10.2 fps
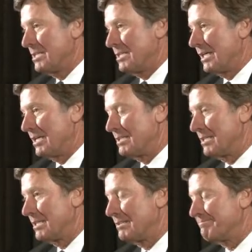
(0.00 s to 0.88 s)
And
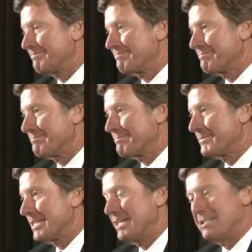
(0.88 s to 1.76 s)
uh,
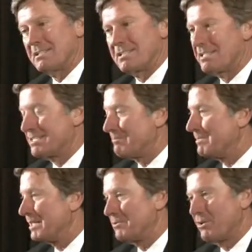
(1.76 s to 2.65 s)
he just said something
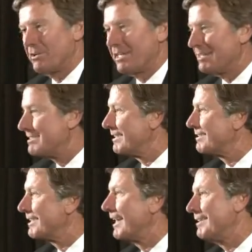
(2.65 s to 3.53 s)
about we already had
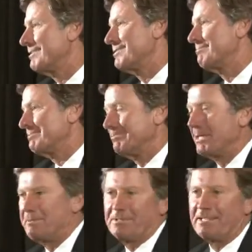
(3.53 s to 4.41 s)
10 gators.
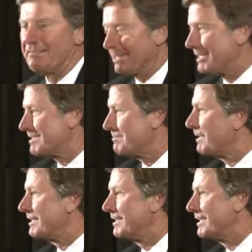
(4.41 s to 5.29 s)
Maybe it didn't think it was a
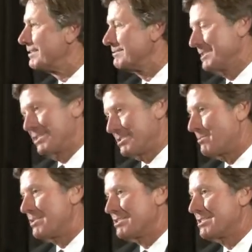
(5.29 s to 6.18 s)
big deal. I said,
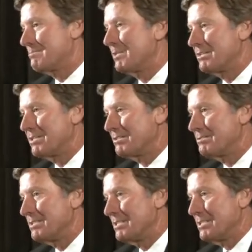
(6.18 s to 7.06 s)
well, this is a big deal.
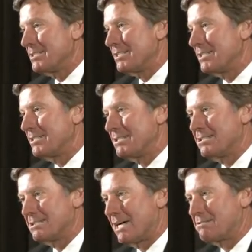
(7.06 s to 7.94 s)
And
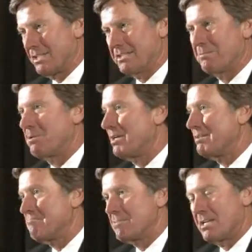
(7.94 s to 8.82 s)
uh, I'll take the
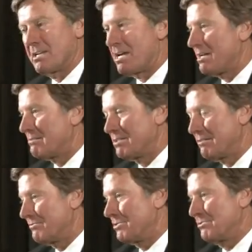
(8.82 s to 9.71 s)
blame and I,
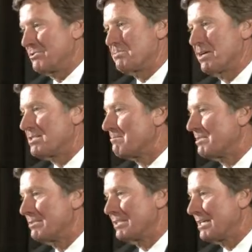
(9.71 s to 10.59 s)
take full
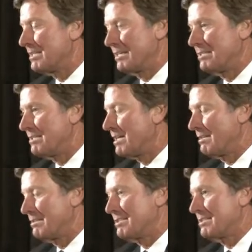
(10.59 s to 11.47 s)
responsibility. I, I, did
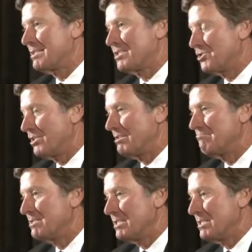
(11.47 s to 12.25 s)
not look at that sheet.